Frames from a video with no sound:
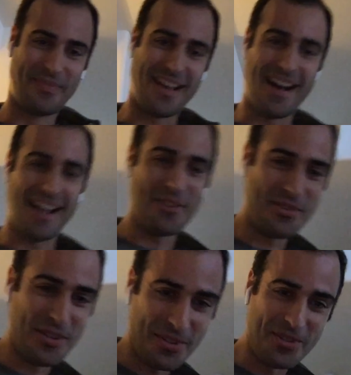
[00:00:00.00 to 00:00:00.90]

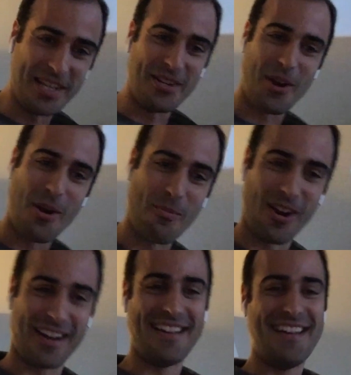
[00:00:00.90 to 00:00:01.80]
You did your
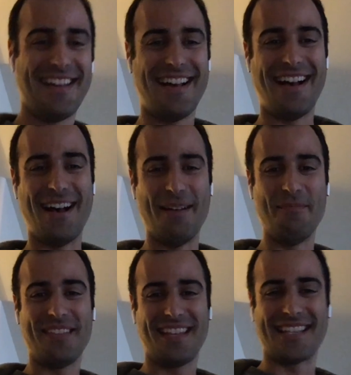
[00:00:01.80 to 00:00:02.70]
homework.
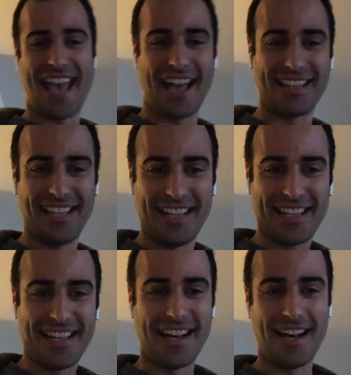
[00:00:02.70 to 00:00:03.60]
Exactly.
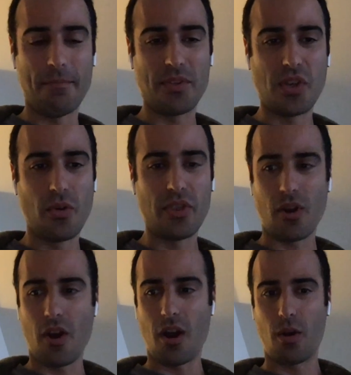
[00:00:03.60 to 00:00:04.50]
So
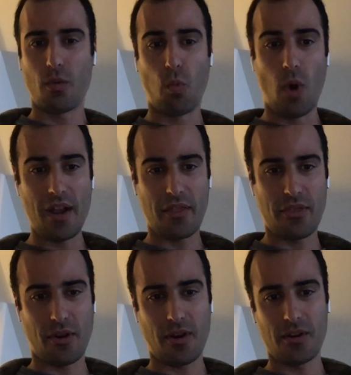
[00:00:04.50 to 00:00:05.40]
there are
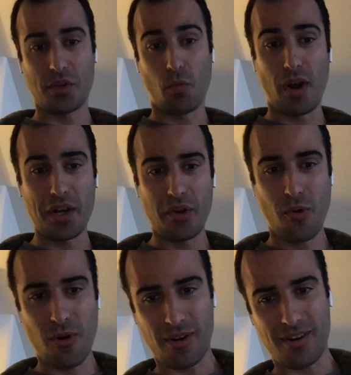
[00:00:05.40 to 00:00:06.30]
1/3 to
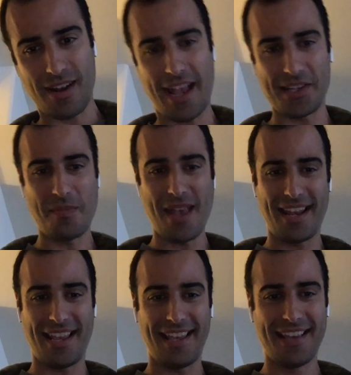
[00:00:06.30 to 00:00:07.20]
1/4 as
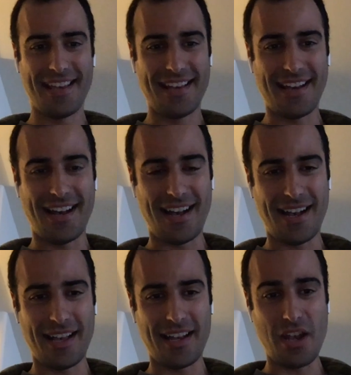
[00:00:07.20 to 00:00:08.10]
many
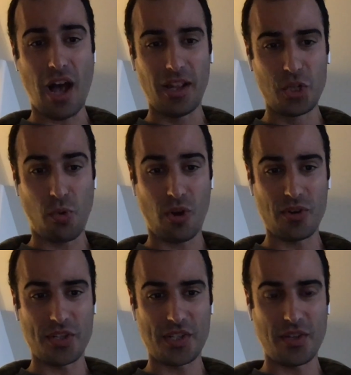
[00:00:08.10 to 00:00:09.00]
knowledge
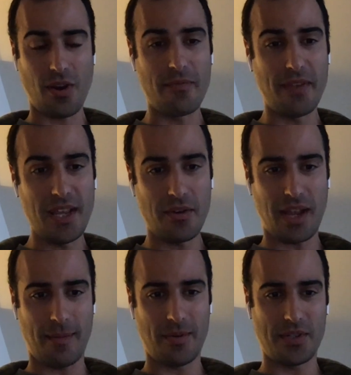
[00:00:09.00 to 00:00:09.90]
workers as there are video
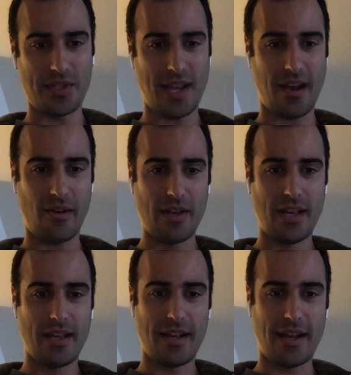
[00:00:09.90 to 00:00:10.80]
gamers. Now,
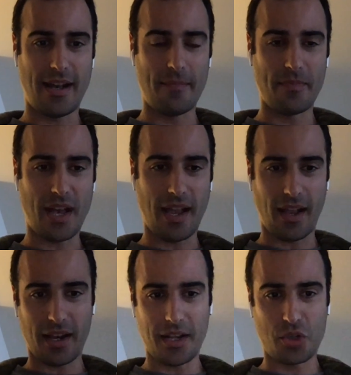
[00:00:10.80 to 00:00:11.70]
I'm
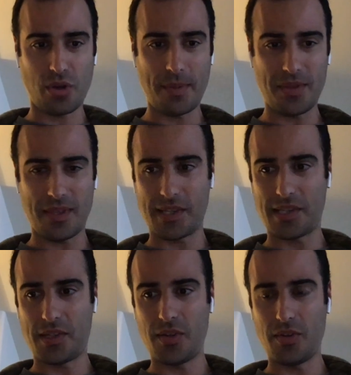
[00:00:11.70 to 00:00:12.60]
going to attribute
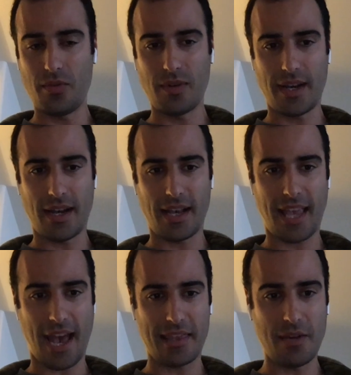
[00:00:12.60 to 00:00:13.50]
this to
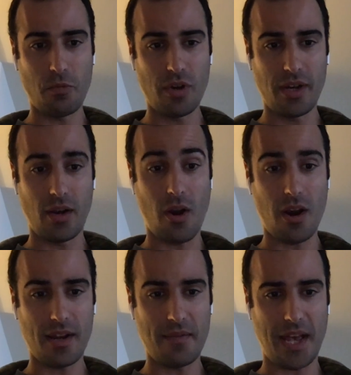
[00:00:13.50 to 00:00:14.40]
Kathy Wood at
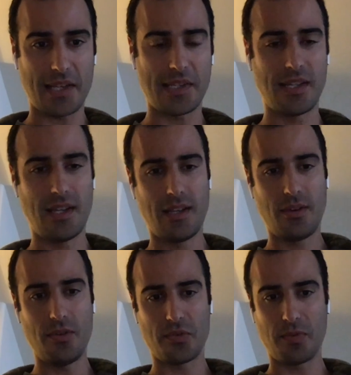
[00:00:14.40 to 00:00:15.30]
ARK Invest,
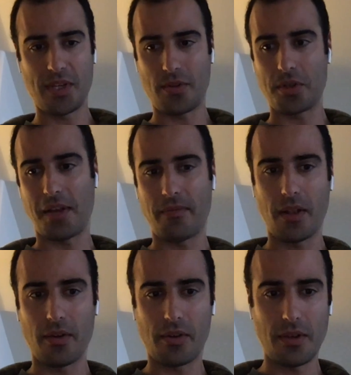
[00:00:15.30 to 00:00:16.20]
whose research I
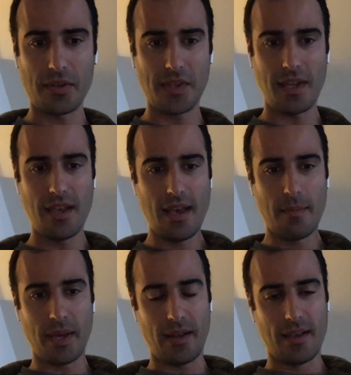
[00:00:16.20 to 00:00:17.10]
follow closely.
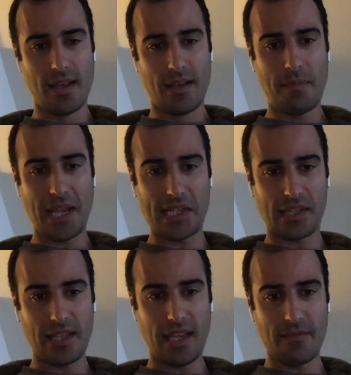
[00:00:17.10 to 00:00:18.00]
But
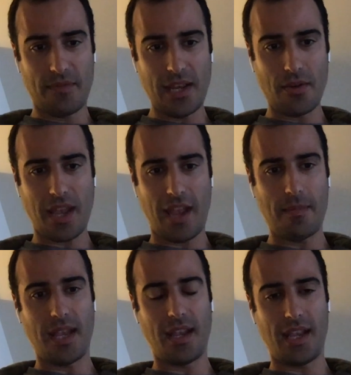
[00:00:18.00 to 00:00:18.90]
basically, video
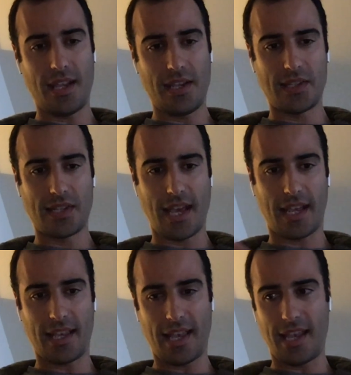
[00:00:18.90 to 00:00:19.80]
gaming is
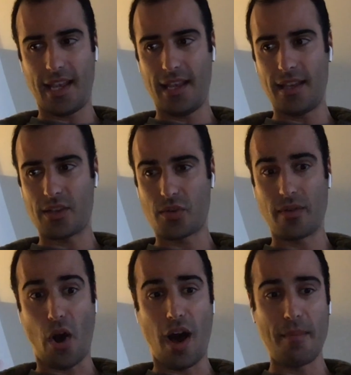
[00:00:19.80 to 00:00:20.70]
like a
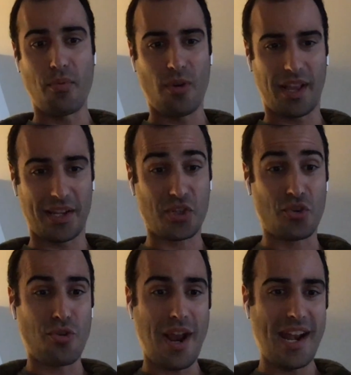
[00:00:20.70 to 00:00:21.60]
sort of onboarding. It's
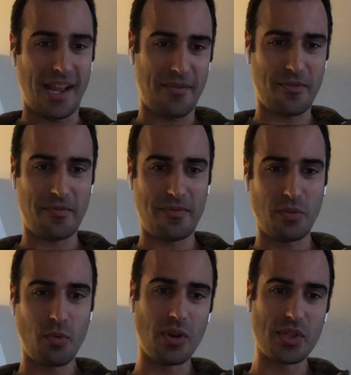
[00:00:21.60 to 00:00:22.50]
training for
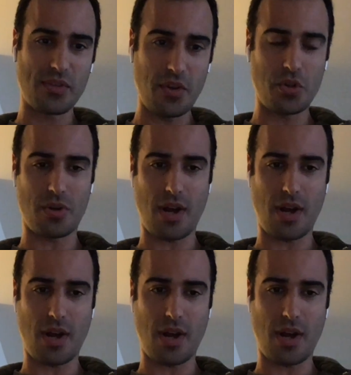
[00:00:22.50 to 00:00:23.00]
the world's future